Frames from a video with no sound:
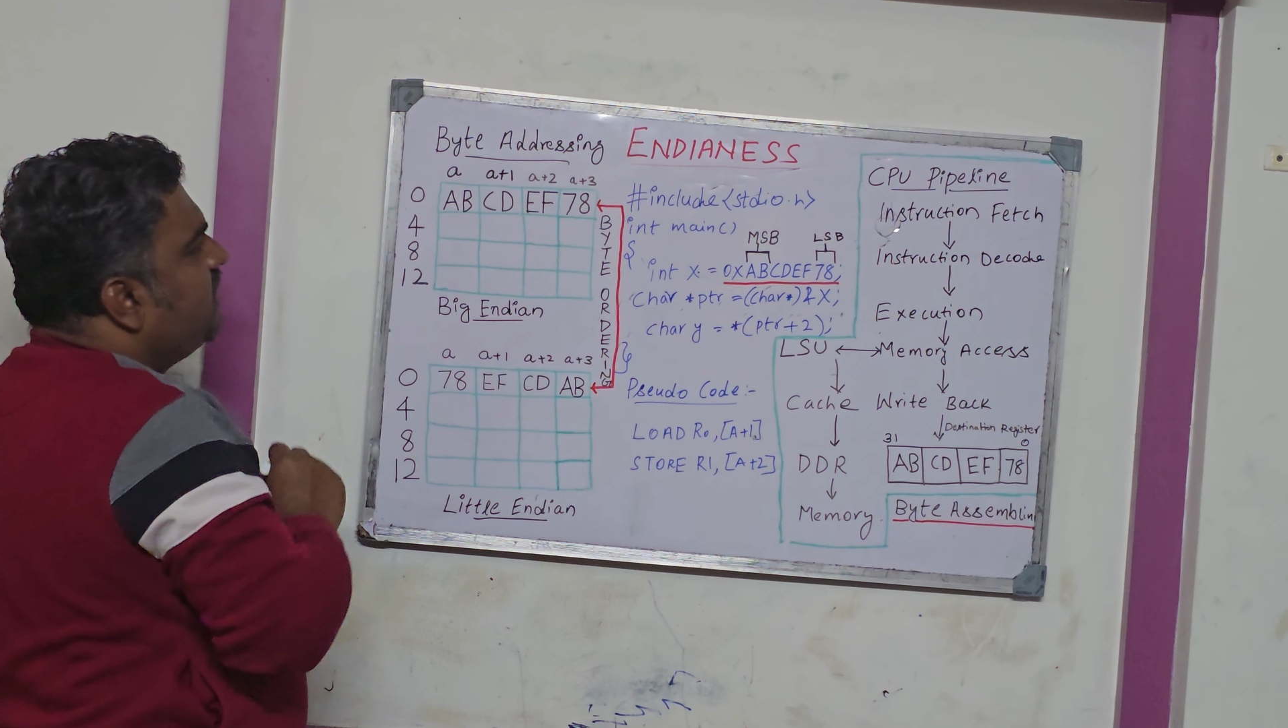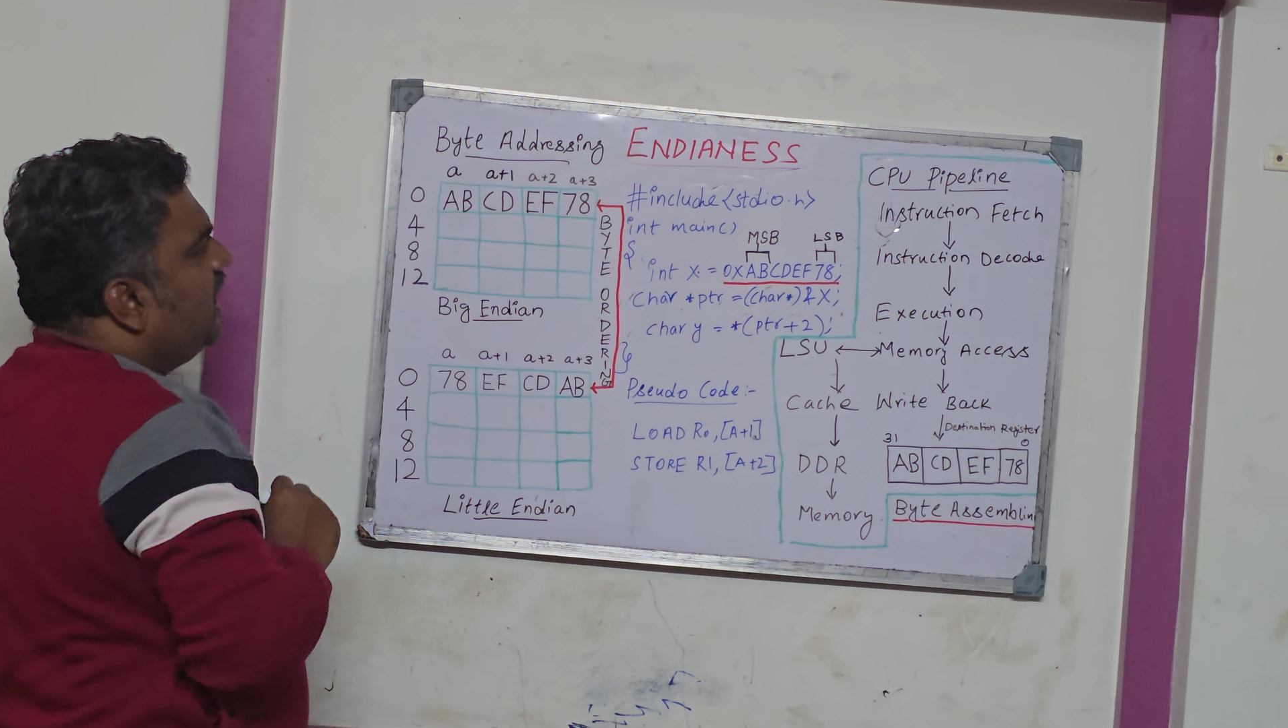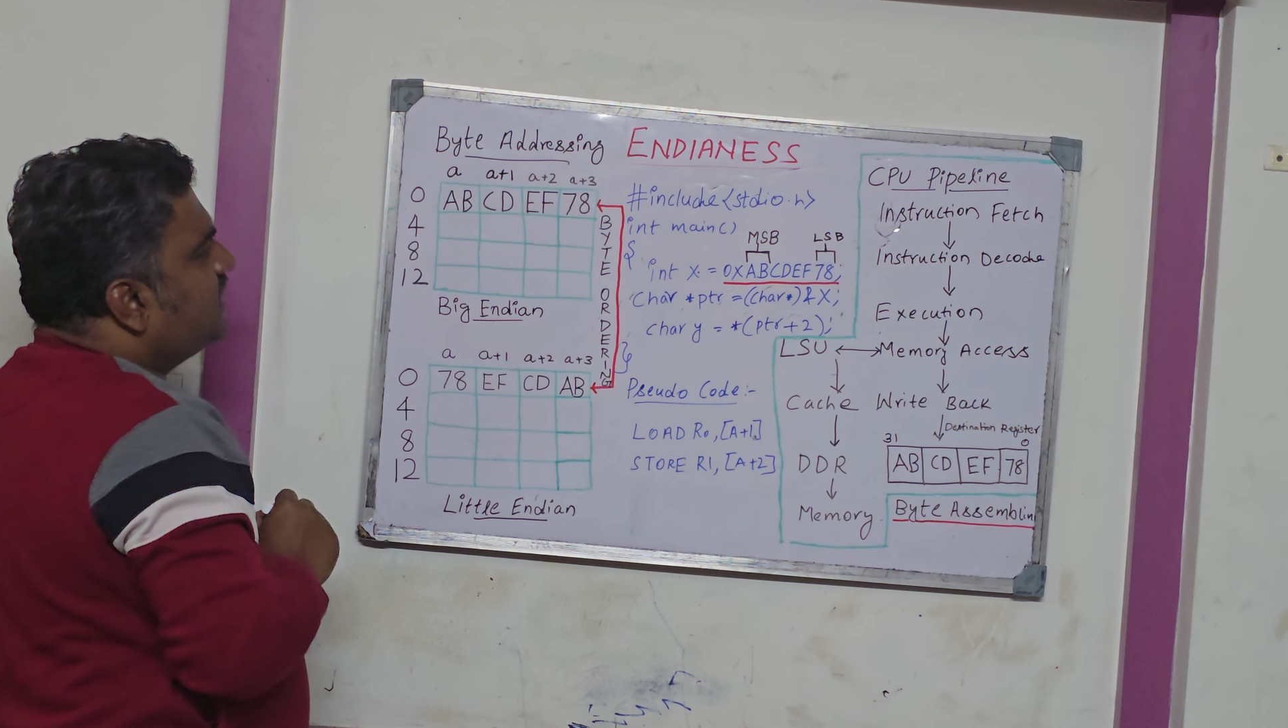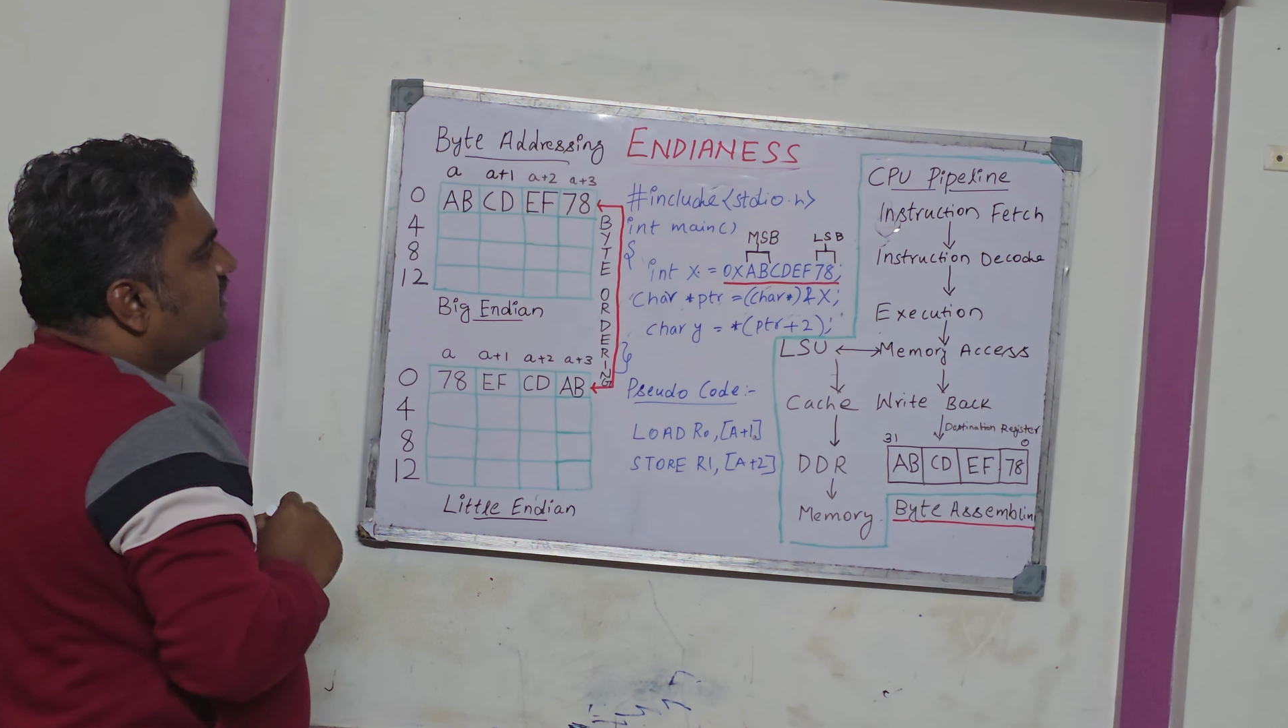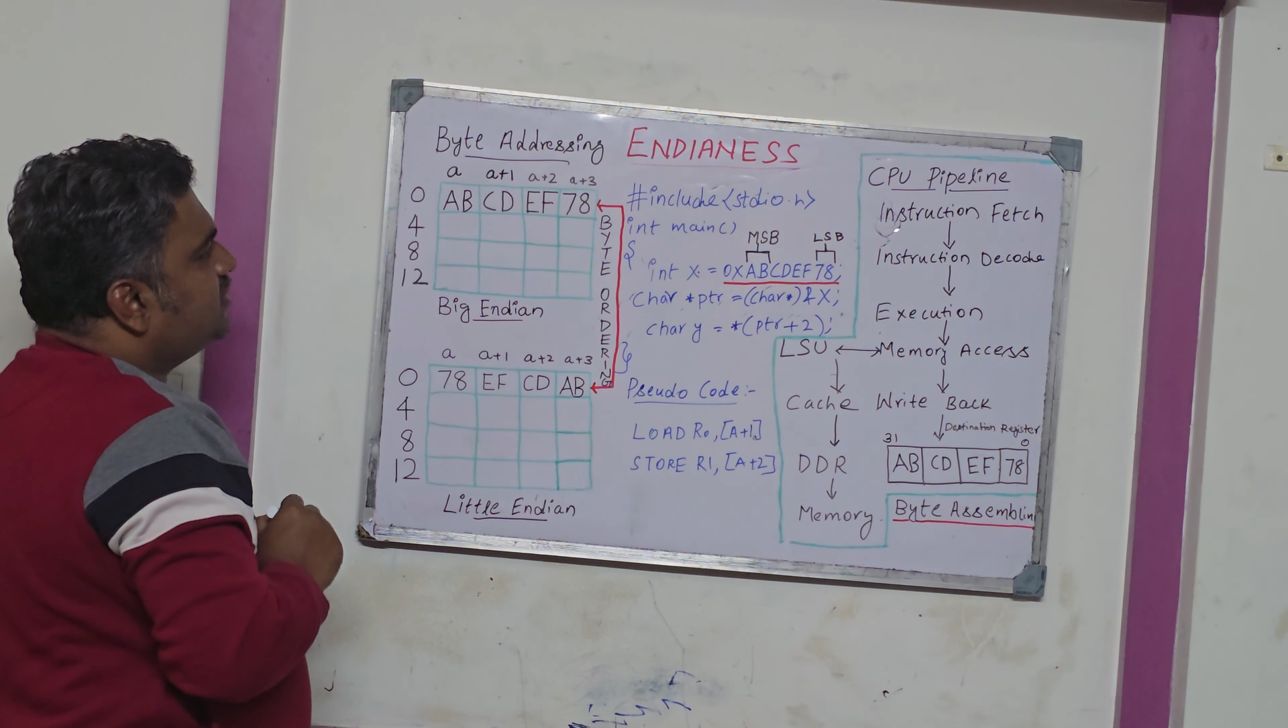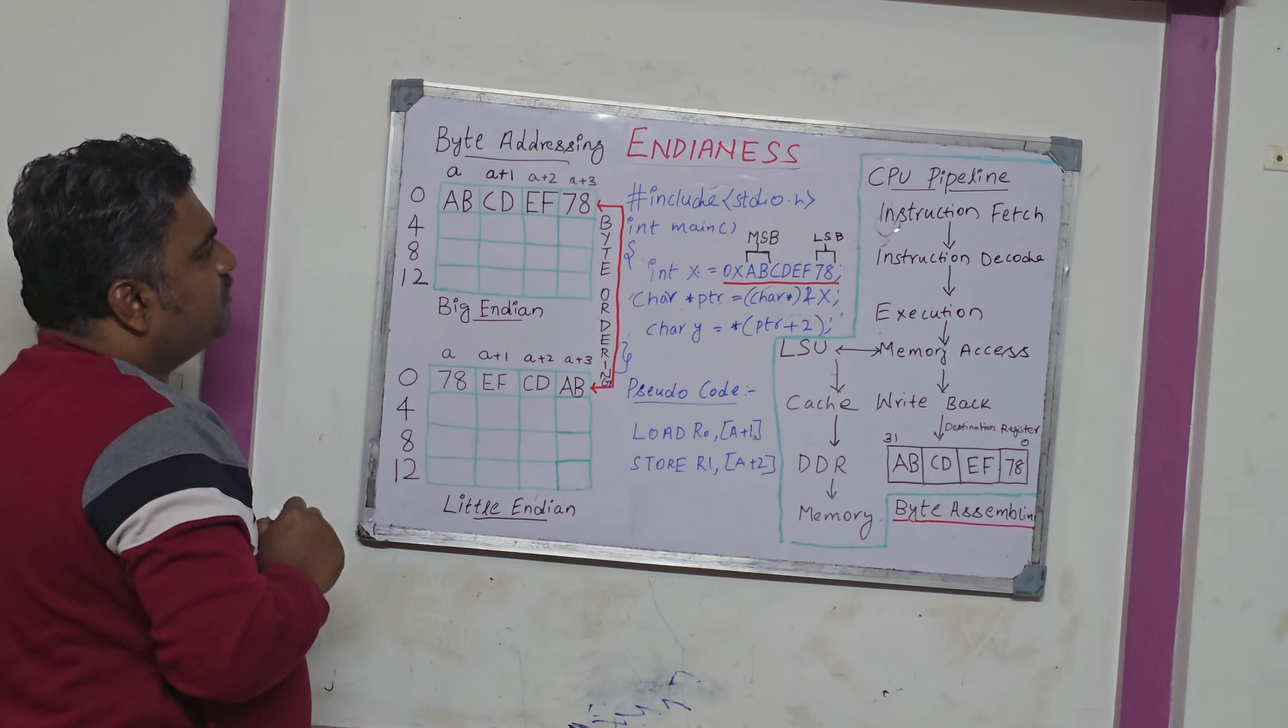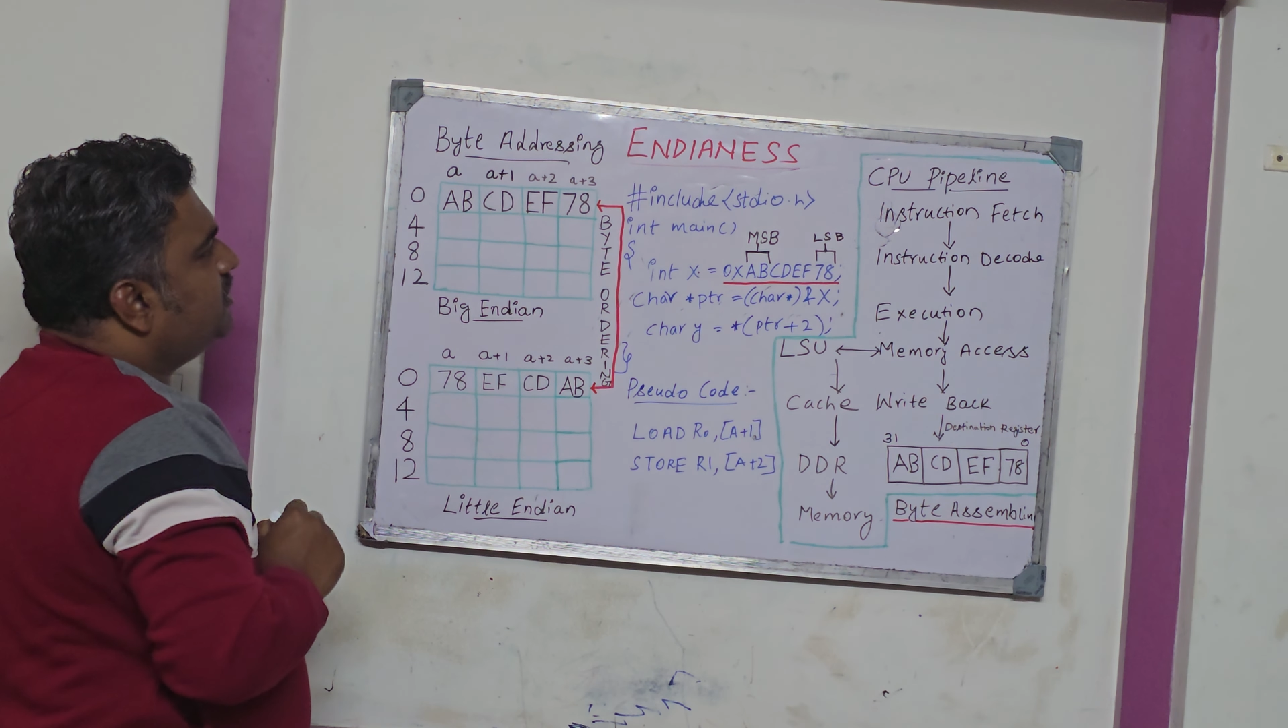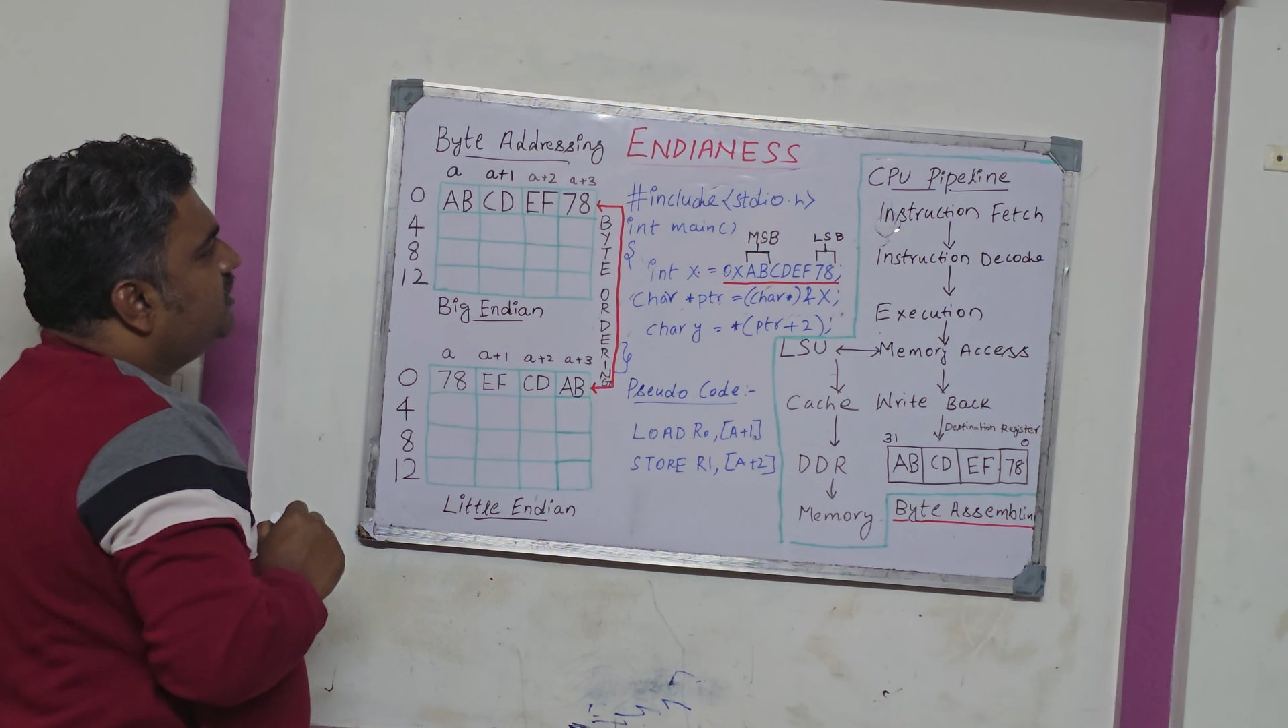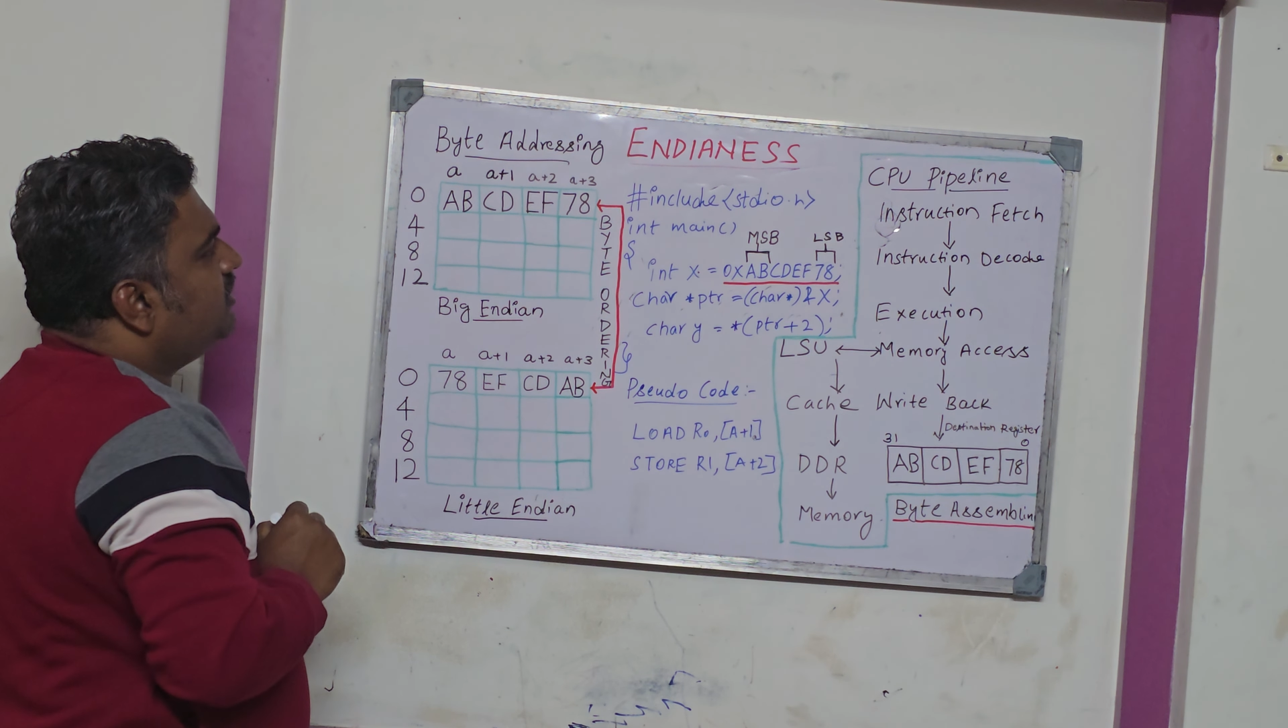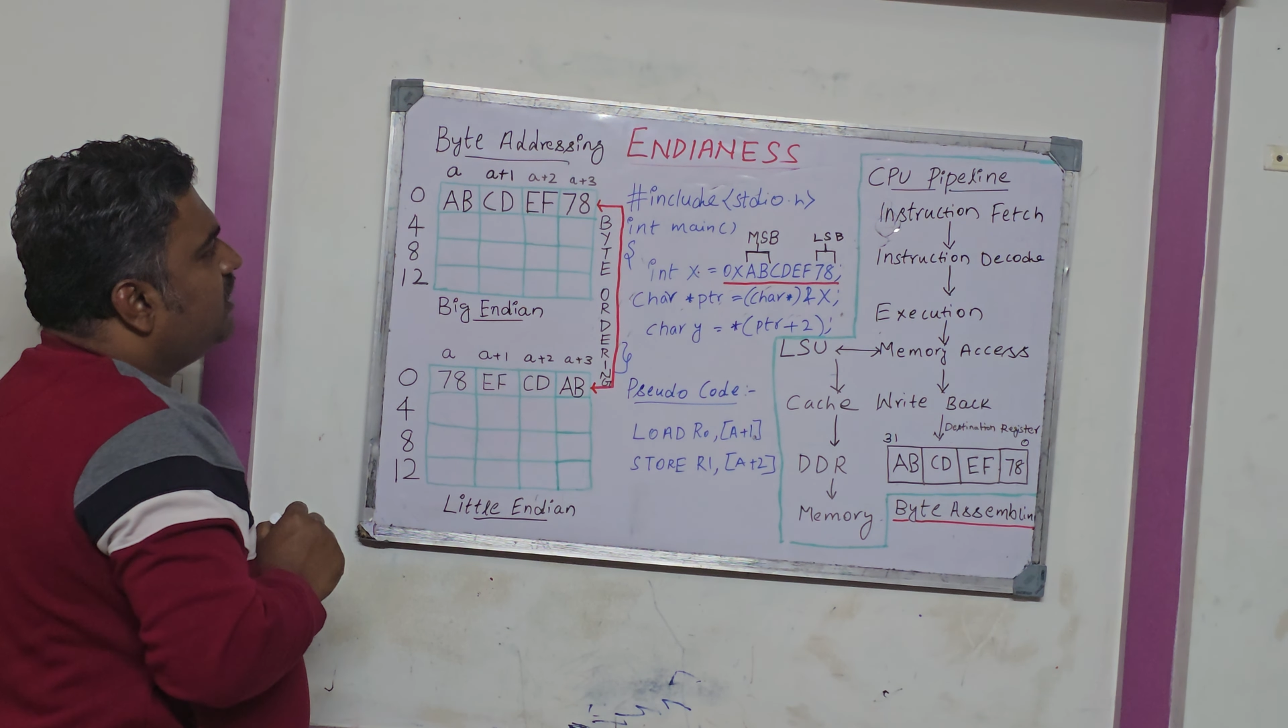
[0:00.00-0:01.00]

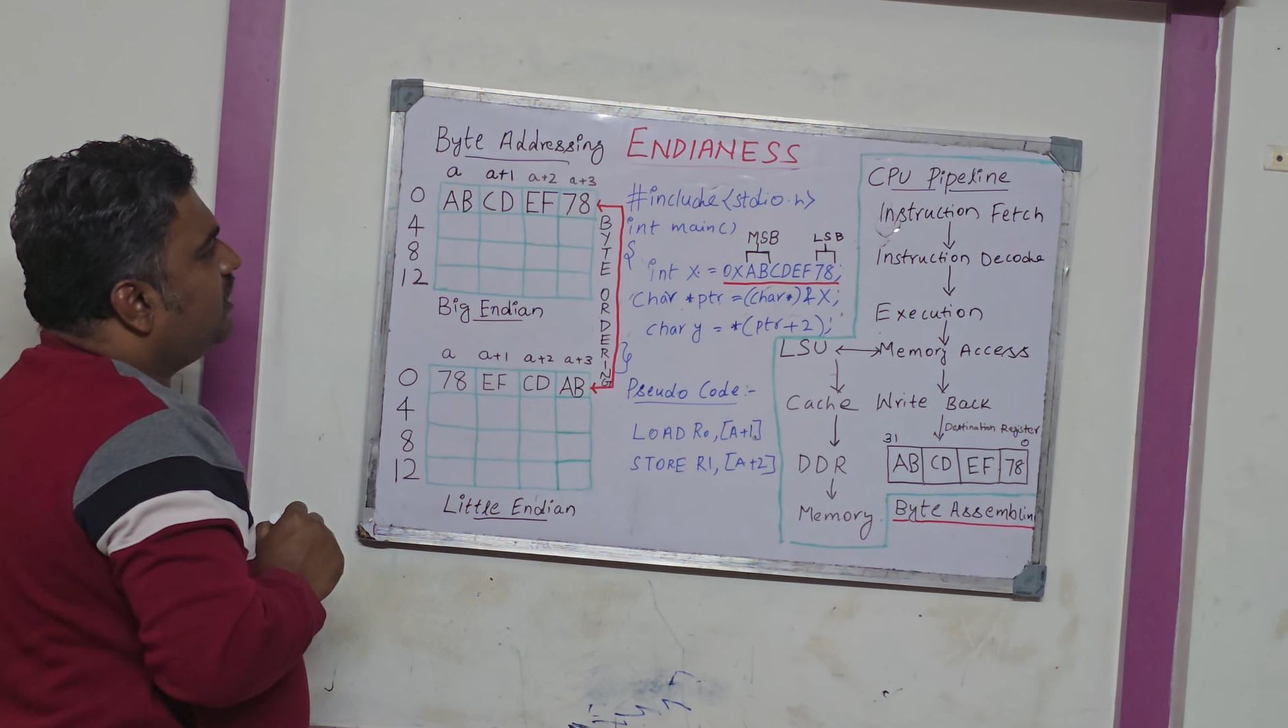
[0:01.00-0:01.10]
accessible